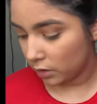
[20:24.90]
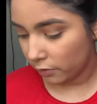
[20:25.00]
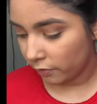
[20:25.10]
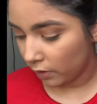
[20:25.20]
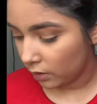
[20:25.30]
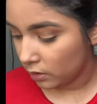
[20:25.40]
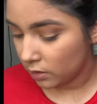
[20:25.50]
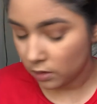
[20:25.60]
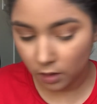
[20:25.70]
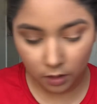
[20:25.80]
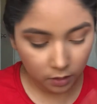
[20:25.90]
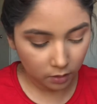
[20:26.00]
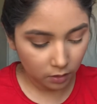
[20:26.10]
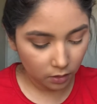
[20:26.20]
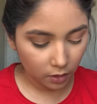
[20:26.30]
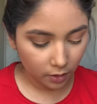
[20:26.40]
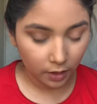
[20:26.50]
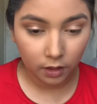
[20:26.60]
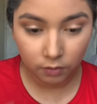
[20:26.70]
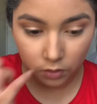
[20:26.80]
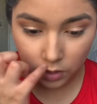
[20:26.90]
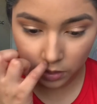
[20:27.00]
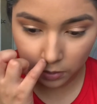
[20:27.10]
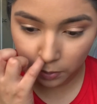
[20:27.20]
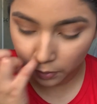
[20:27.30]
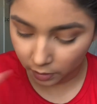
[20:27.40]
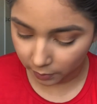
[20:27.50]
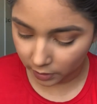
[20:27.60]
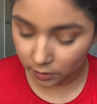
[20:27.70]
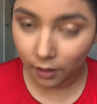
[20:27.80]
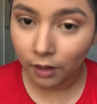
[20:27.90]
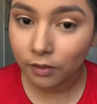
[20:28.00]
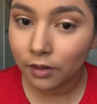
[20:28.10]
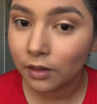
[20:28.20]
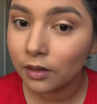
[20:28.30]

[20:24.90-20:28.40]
your face look like if you just brought it back to life.